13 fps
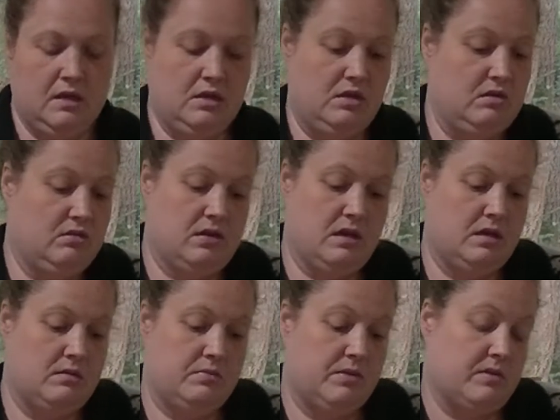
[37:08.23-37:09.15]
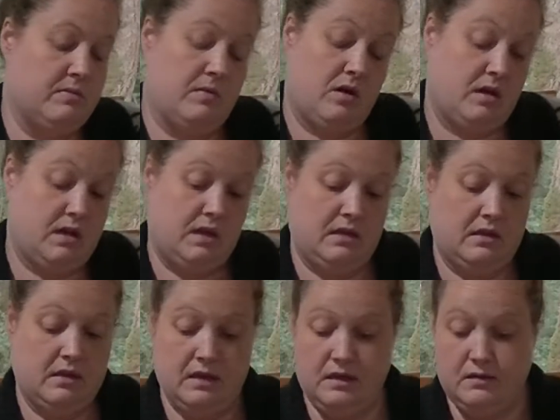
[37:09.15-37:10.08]
You can put them on
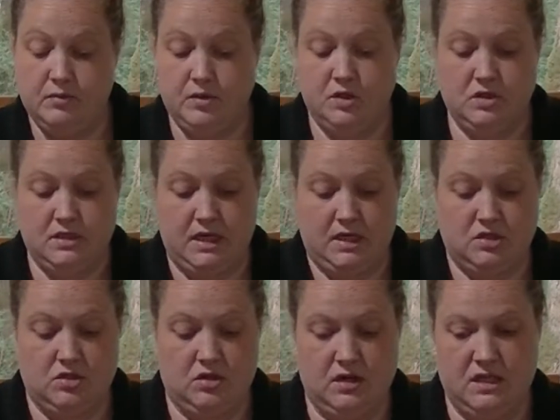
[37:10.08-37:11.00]
and then put your texture on,